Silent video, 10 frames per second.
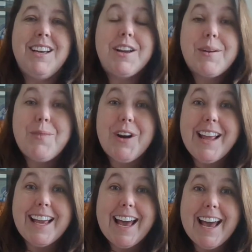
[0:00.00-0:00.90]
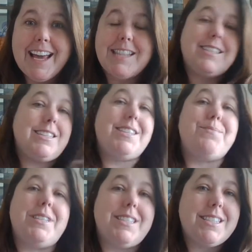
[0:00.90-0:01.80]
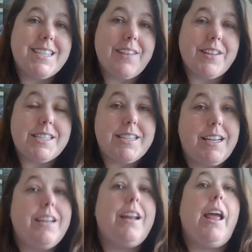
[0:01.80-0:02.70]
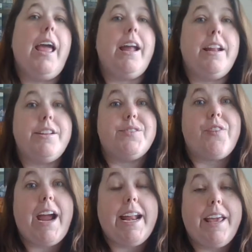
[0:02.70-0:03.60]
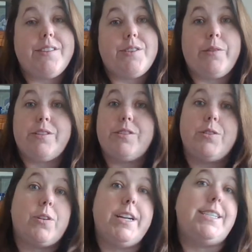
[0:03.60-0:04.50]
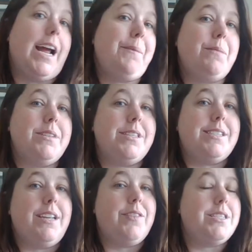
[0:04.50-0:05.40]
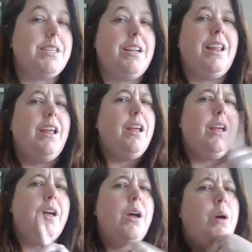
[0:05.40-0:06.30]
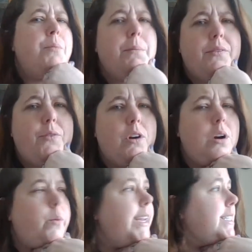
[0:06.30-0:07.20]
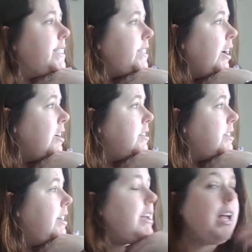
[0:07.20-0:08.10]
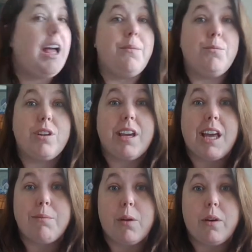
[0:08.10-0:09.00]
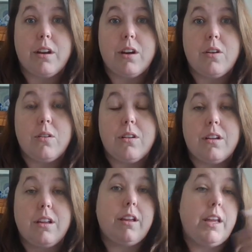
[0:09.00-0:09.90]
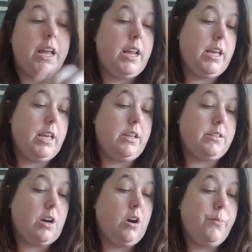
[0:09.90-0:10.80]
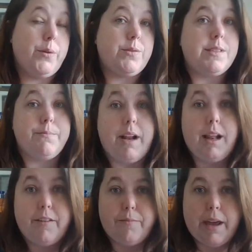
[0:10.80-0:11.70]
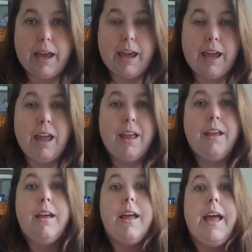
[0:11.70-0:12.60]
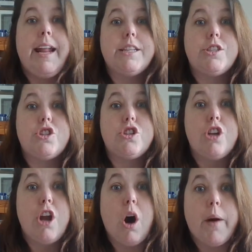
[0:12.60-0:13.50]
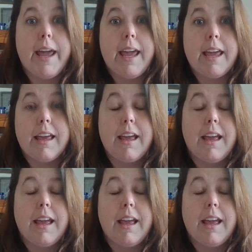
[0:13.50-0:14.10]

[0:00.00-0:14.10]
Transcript: Good morning, guys. This is Mrs. Stevenson, and it is Friday, so it's story time with Mrs. Stevenson. But before we start, I'm looking out my window. It is almost the middle of May, and it's snowing.